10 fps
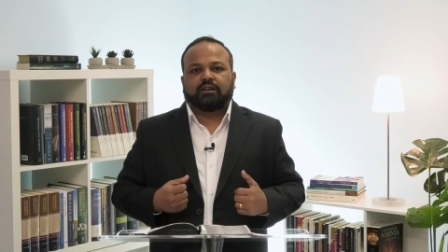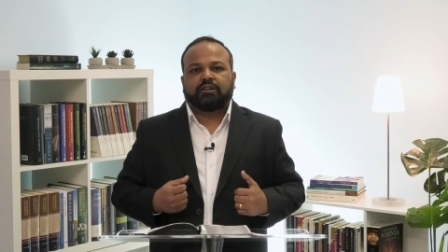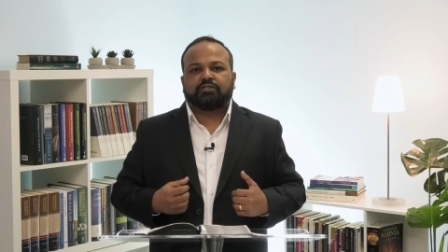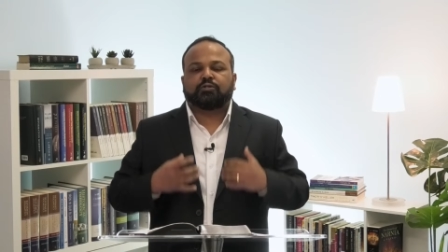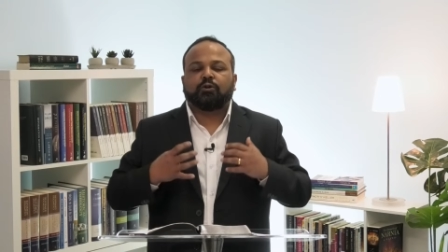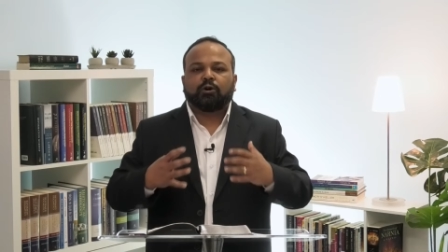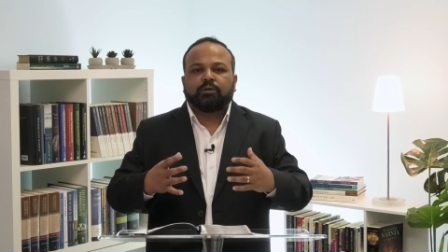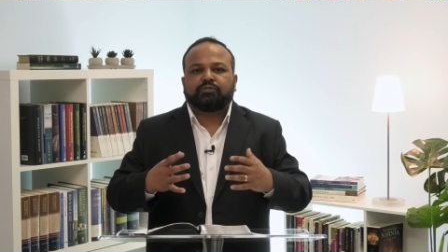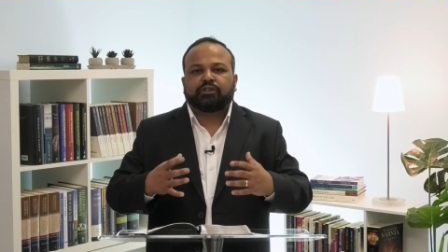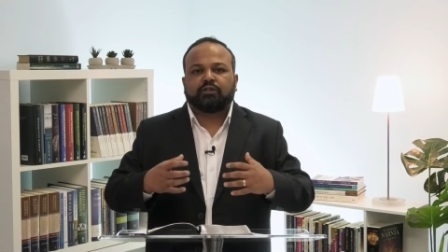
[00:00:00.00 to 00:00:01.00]
It is God
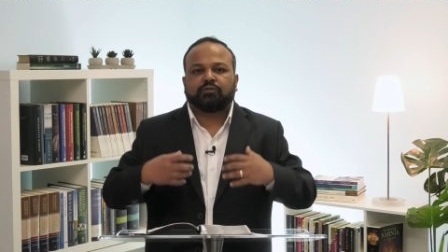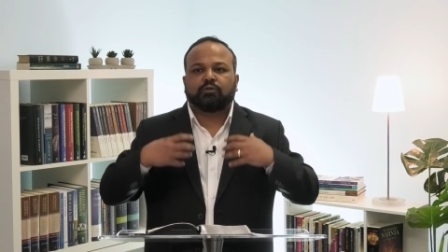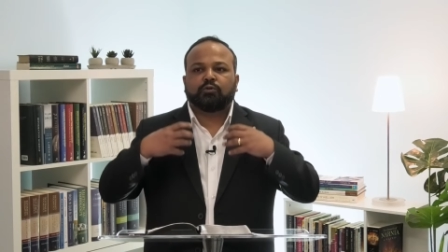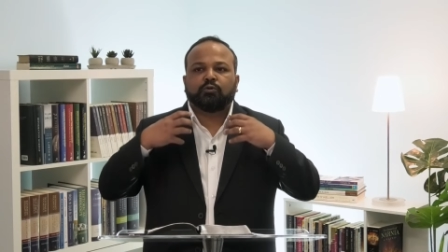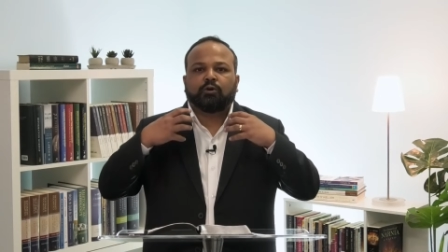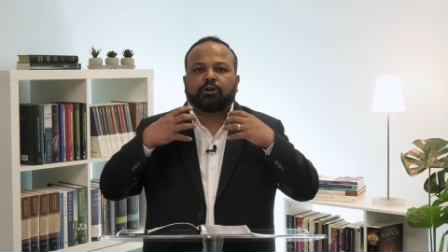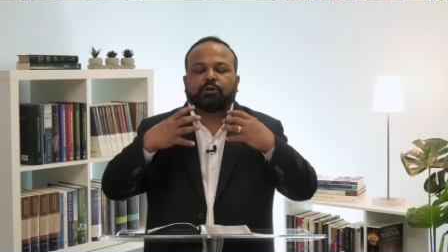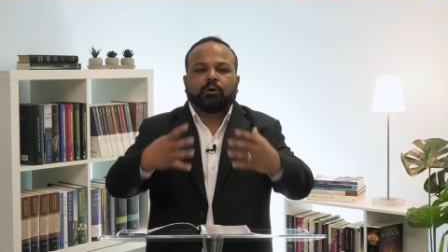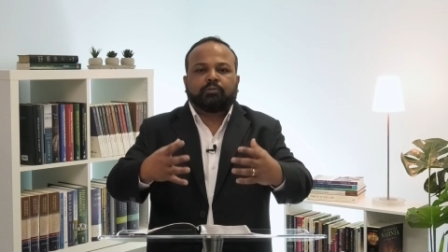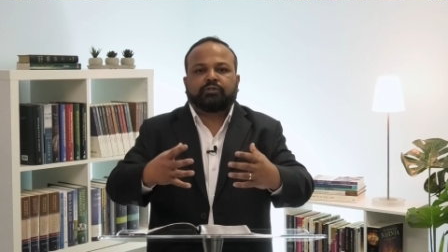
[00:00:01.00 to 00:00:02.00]
Himself who
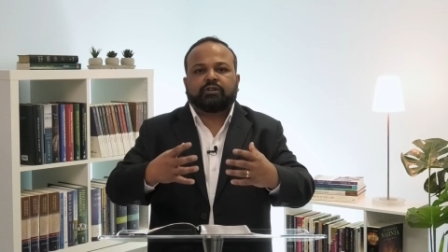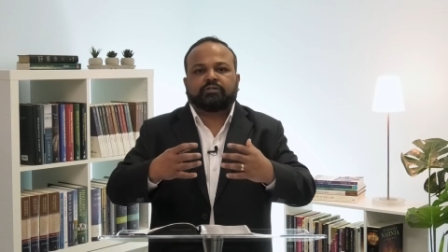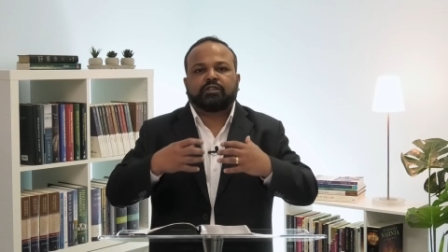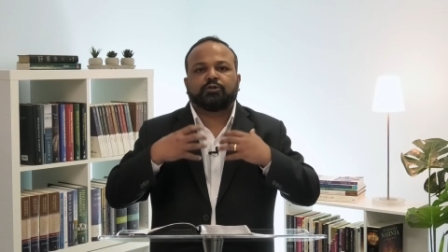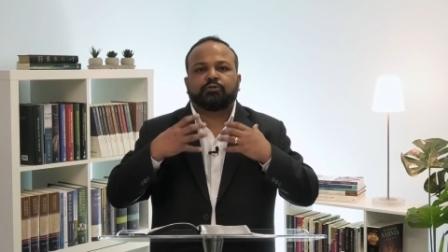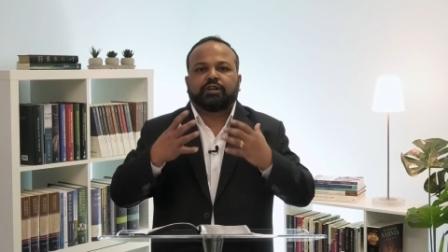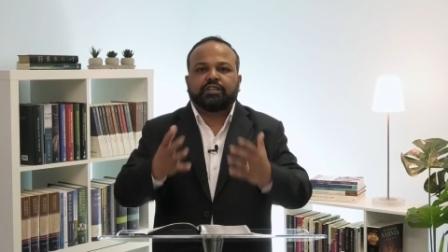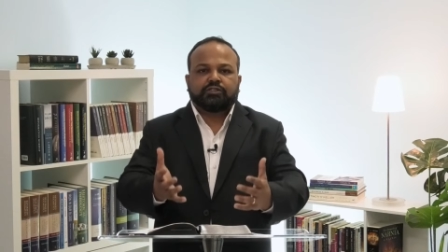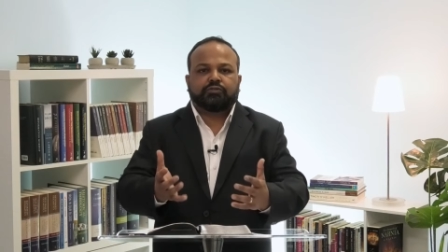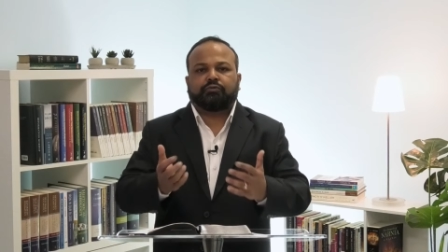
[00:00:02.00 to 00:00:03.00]
adopts us into
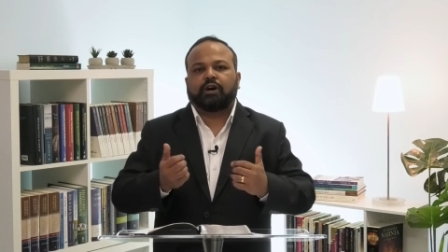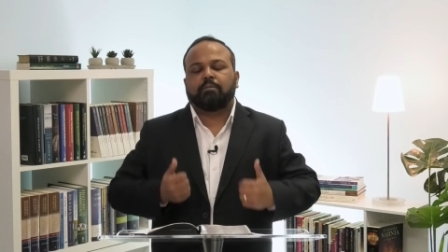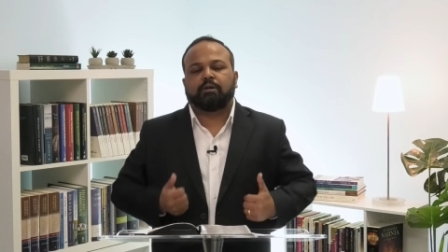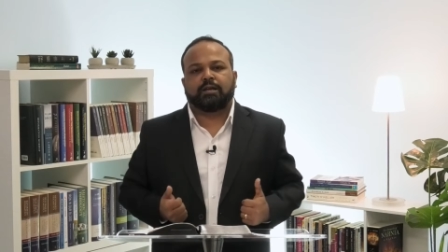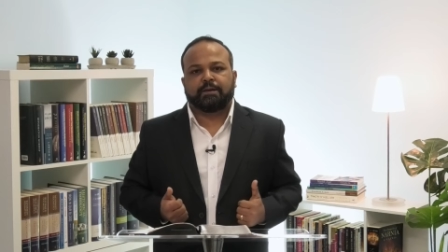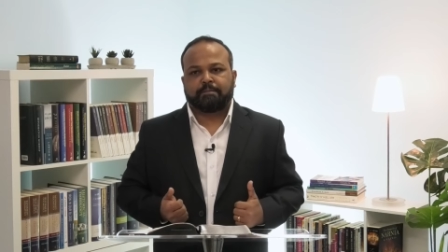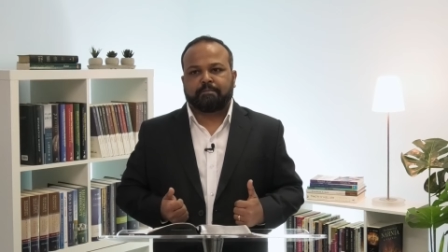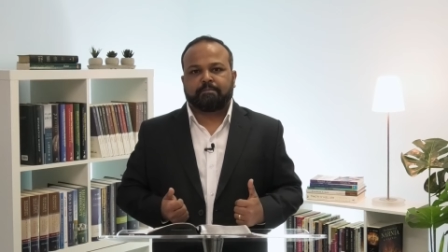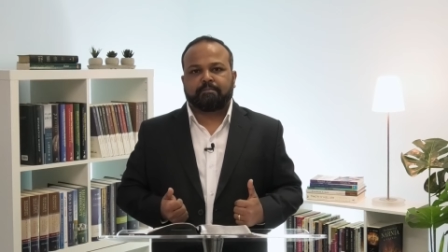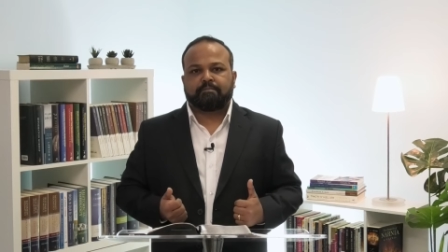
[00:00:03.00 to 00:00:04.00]
His family
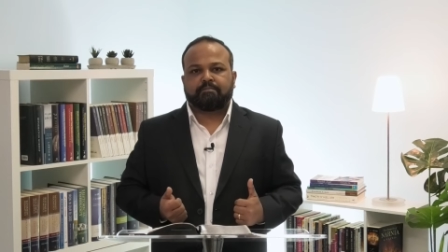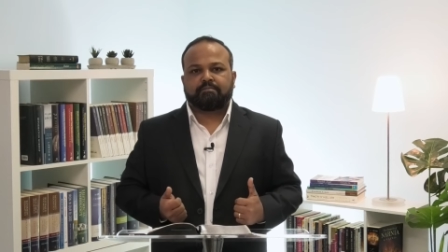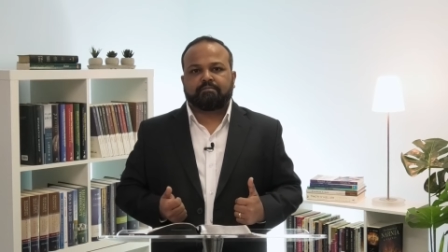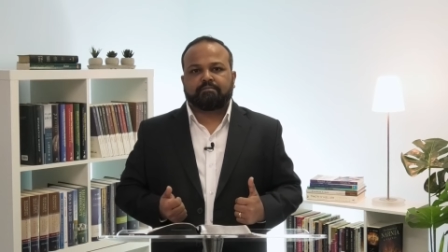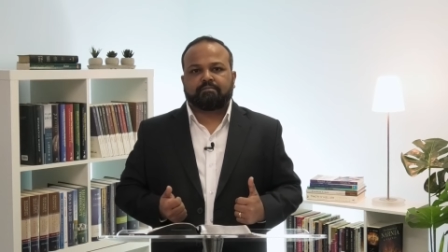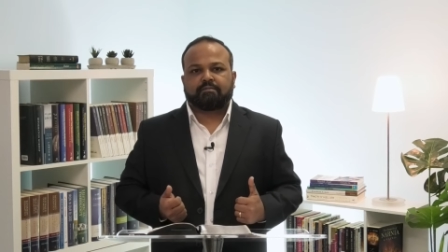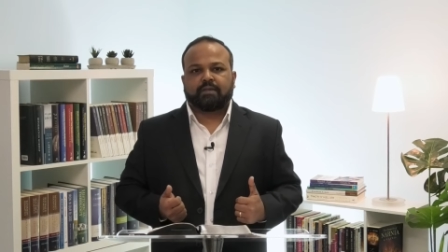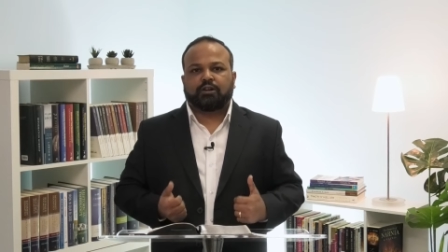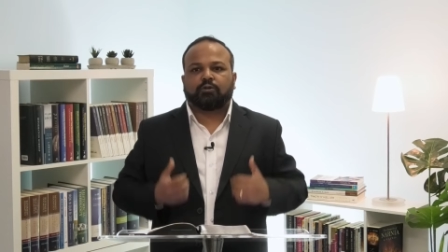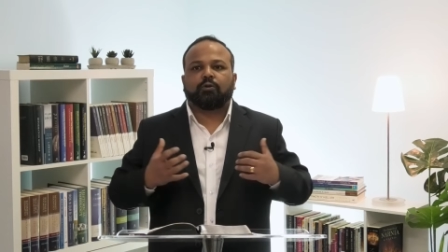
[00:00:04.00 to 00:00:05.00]

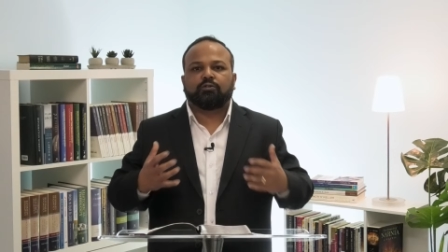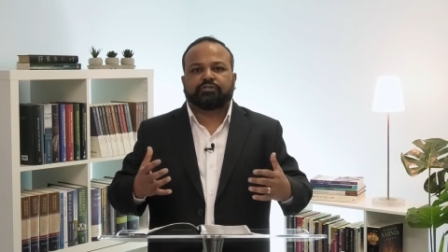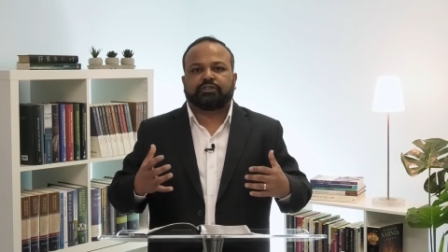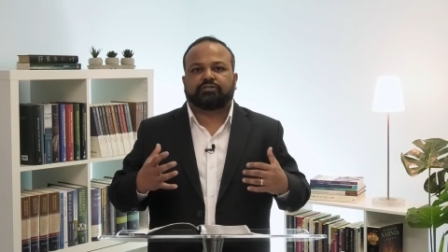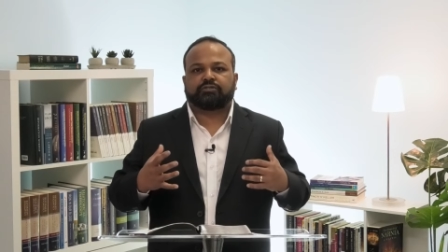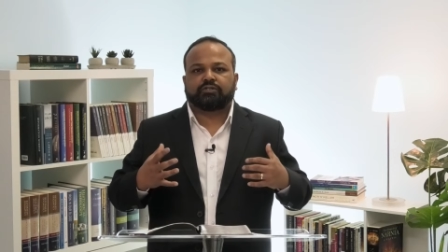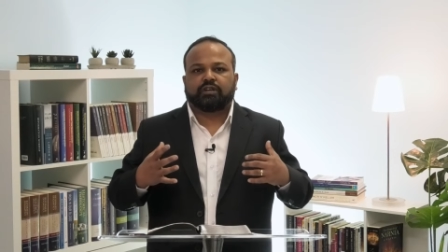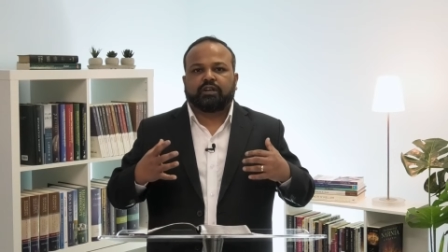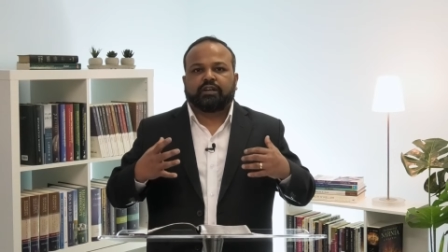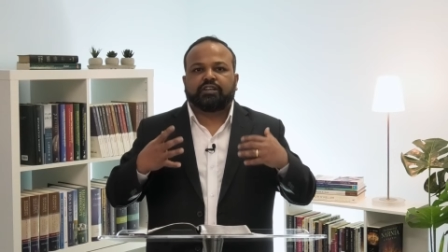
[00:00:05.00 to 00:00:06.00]
and calls us
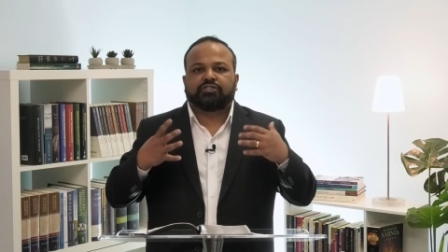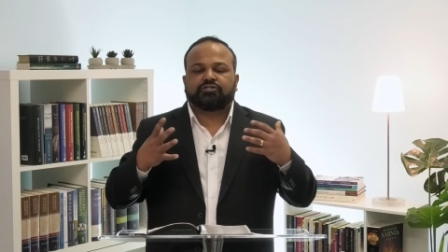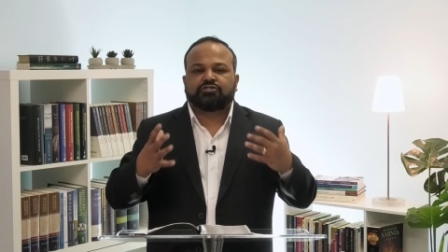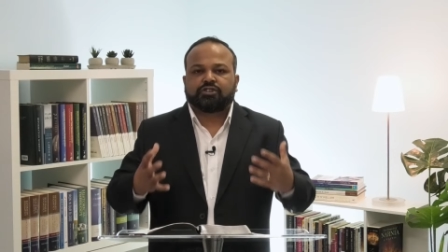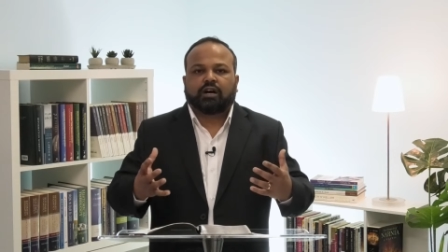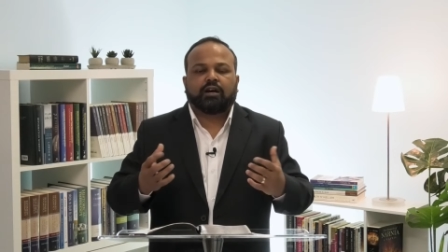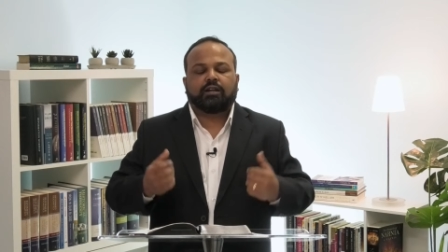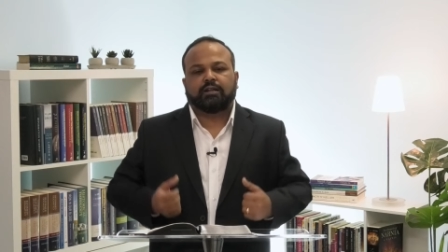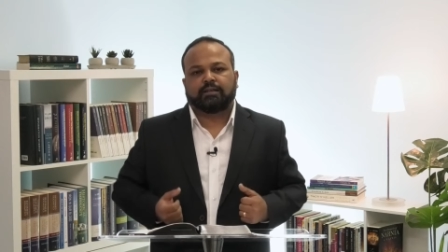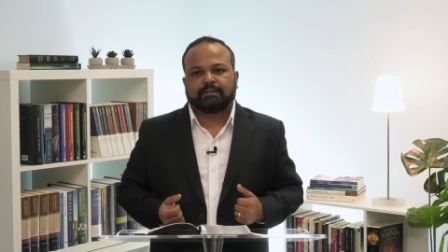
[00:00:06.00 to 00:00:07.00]
His child.